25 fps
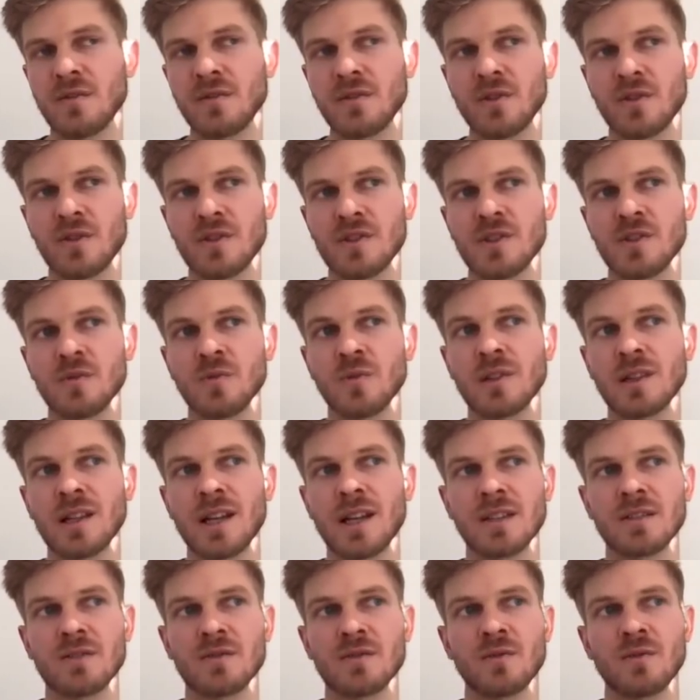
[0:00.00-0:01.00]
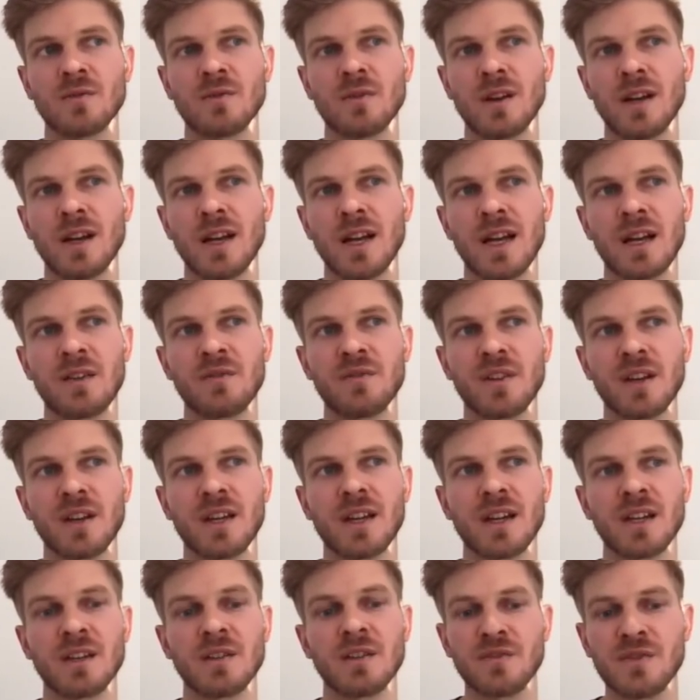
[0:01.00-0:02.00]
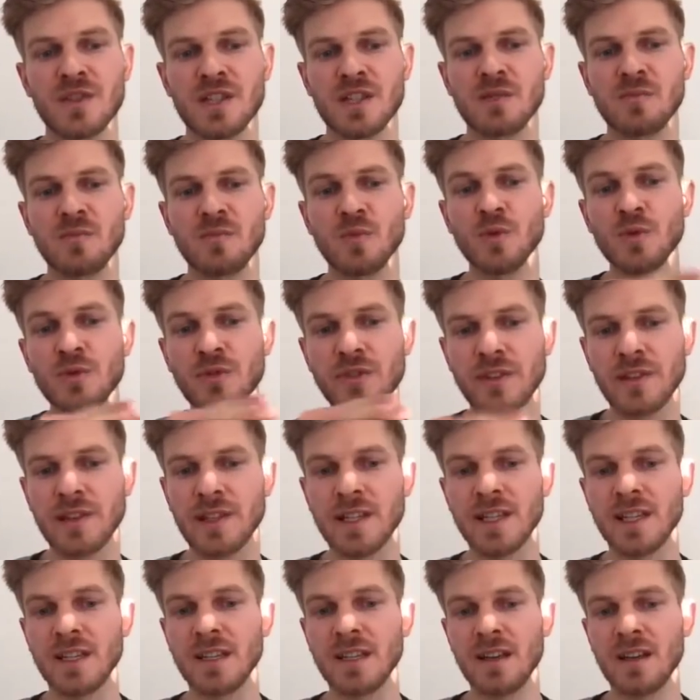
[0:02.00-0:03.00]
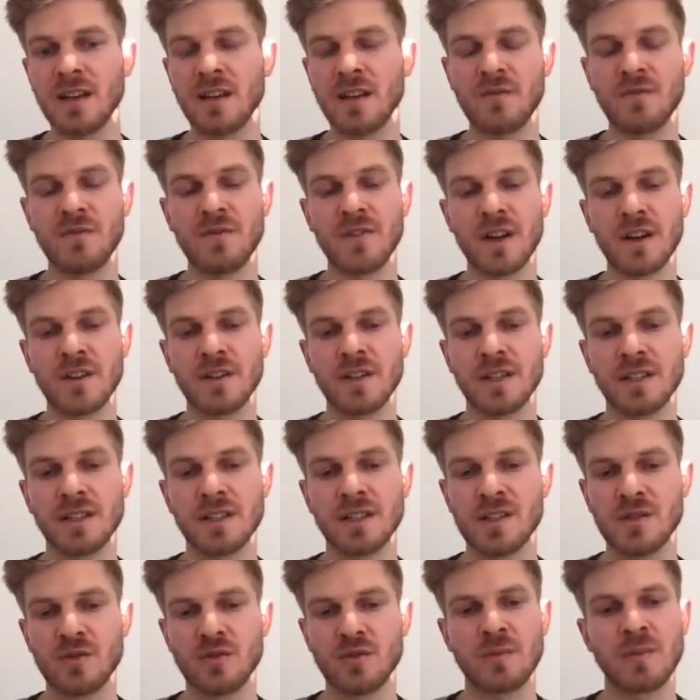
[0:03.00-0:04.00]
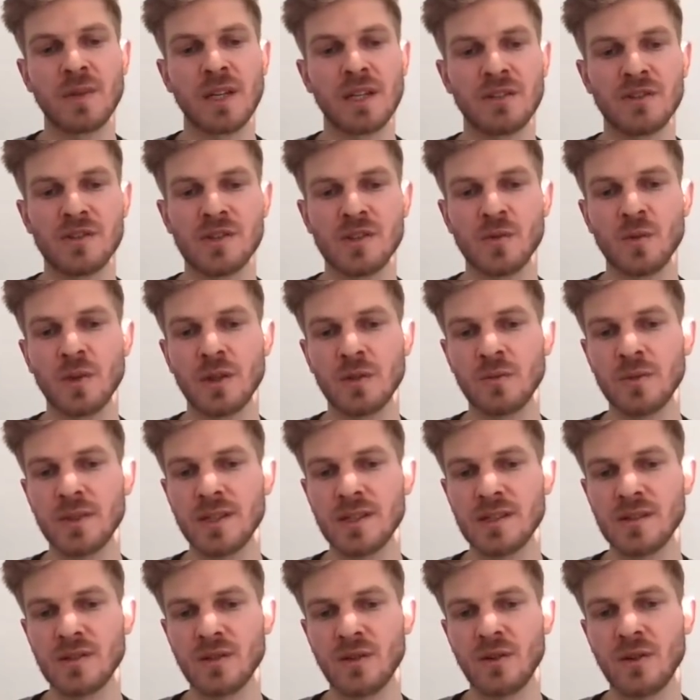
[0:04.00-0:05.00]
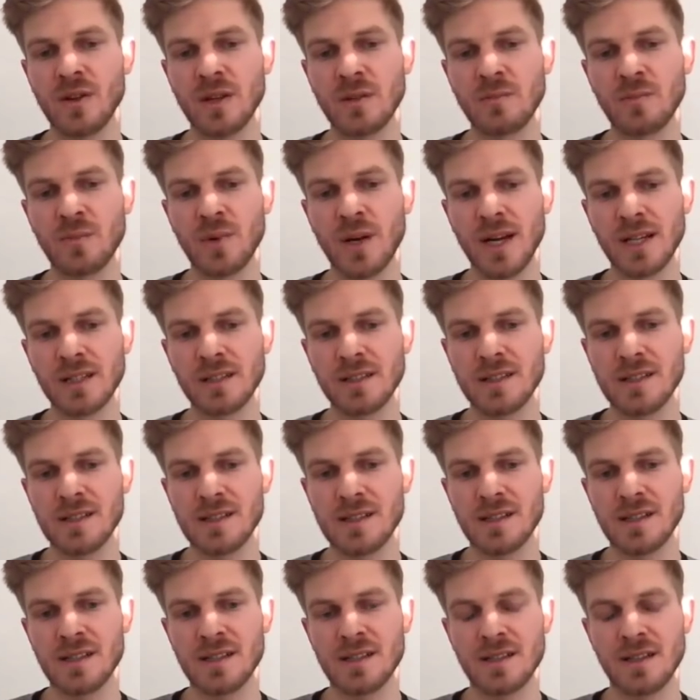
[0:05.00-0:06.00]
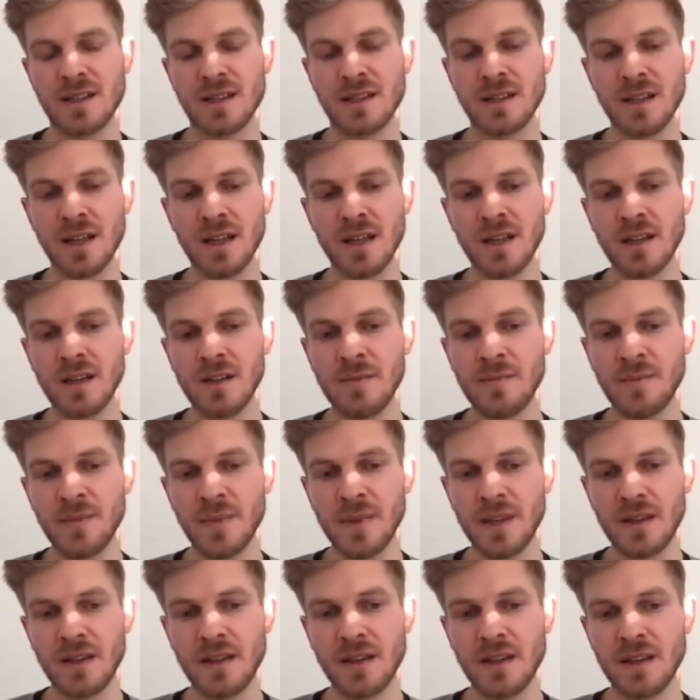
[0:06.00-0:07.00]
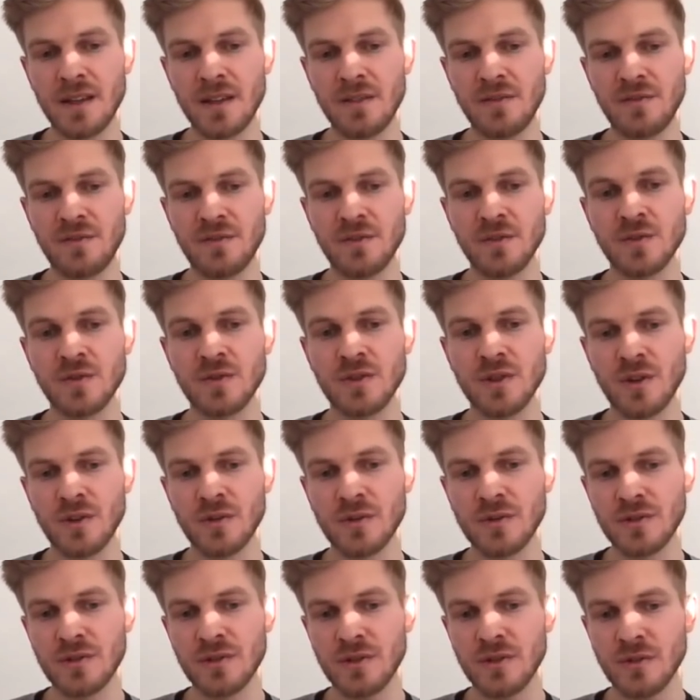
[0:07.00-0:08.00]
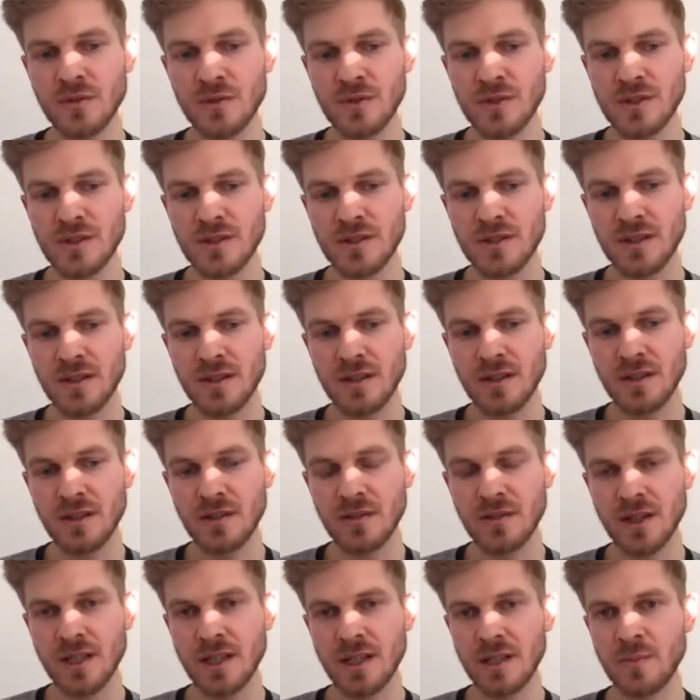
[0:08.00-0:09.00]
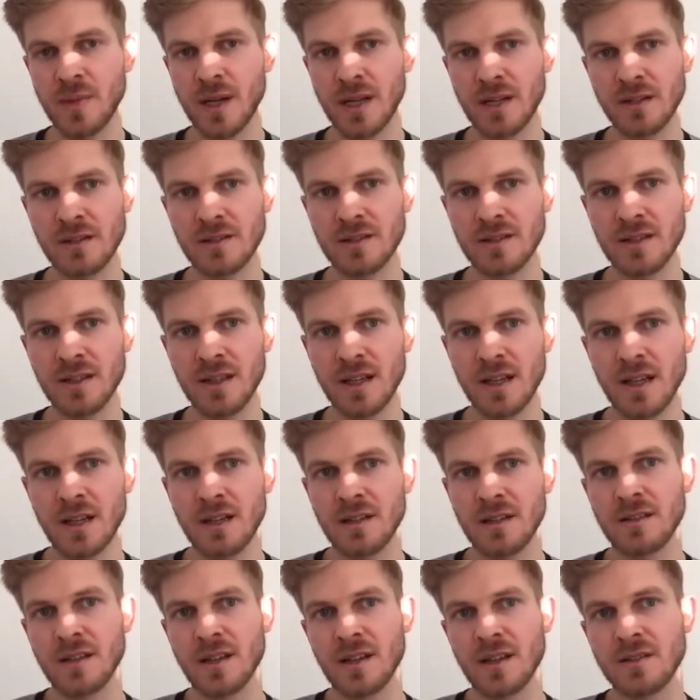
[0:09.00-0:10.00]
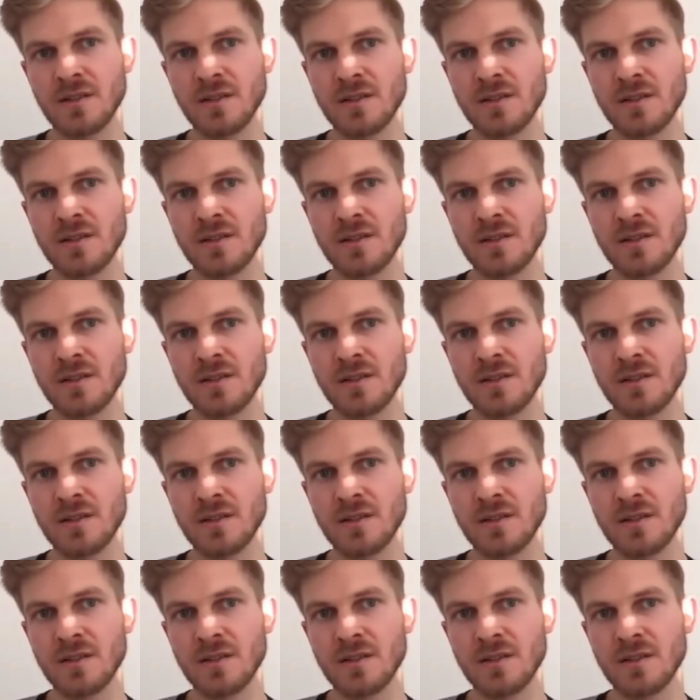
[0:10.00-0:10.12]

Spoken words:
of course, you would like to have a kind of smoothly varying discriminator. So what we saw in practice is that if you don't use the gradient penalty, then